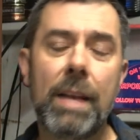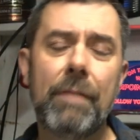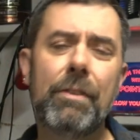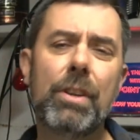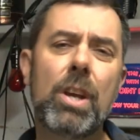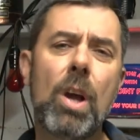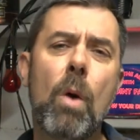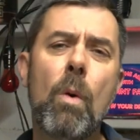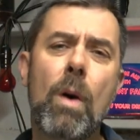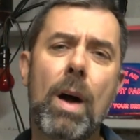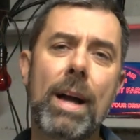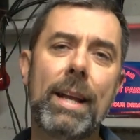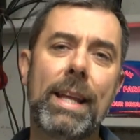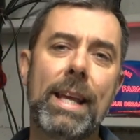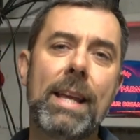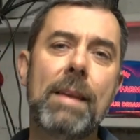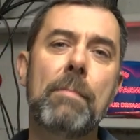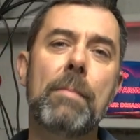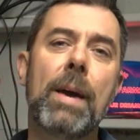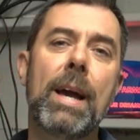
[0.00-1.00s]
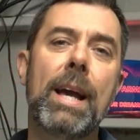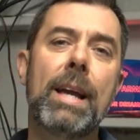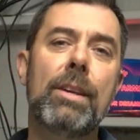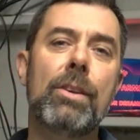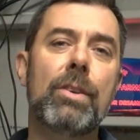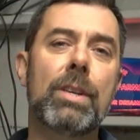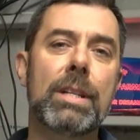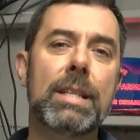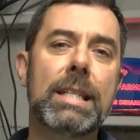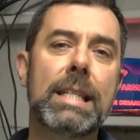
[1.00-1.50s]
If you go on eBay,
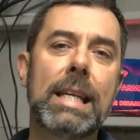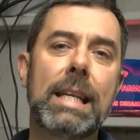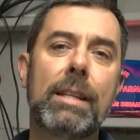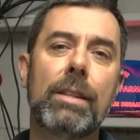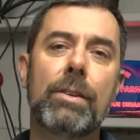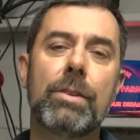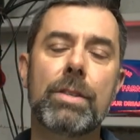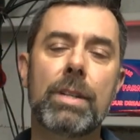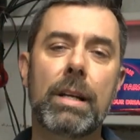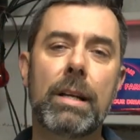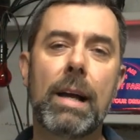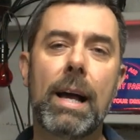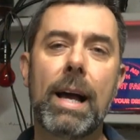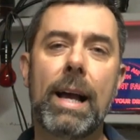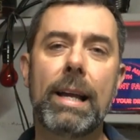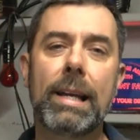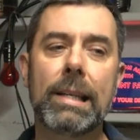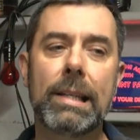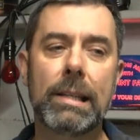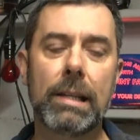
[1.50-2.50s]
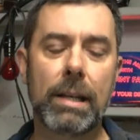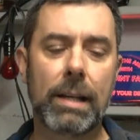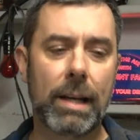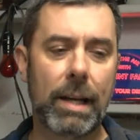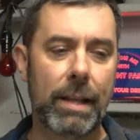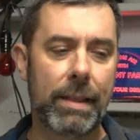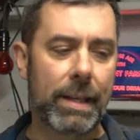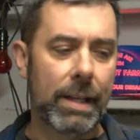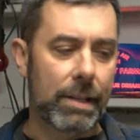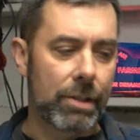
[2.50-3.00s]
you can see there's a guy in,
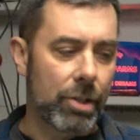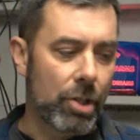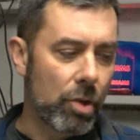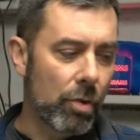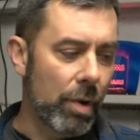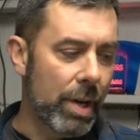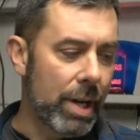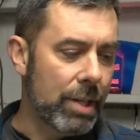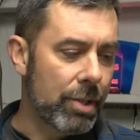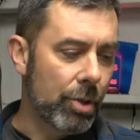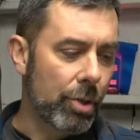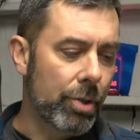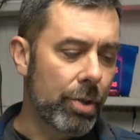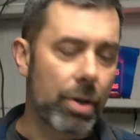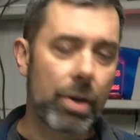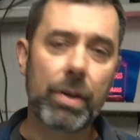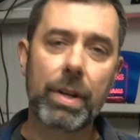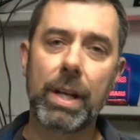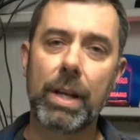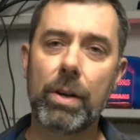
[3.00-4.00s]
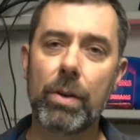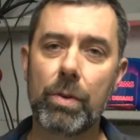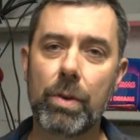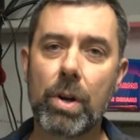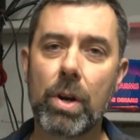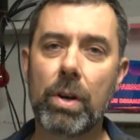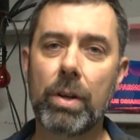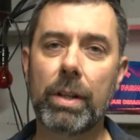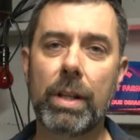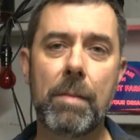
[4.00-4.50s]
I think it's Greece or Turkey, who
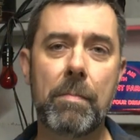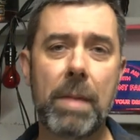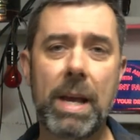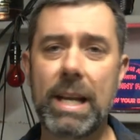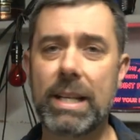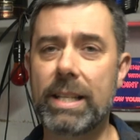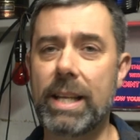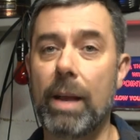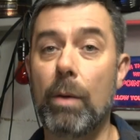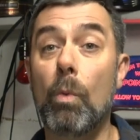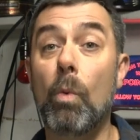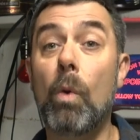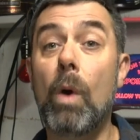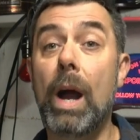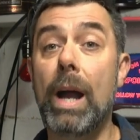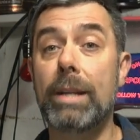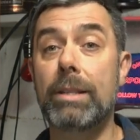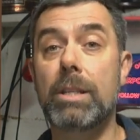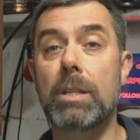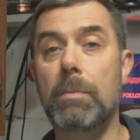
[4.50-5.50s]
currently makes a wide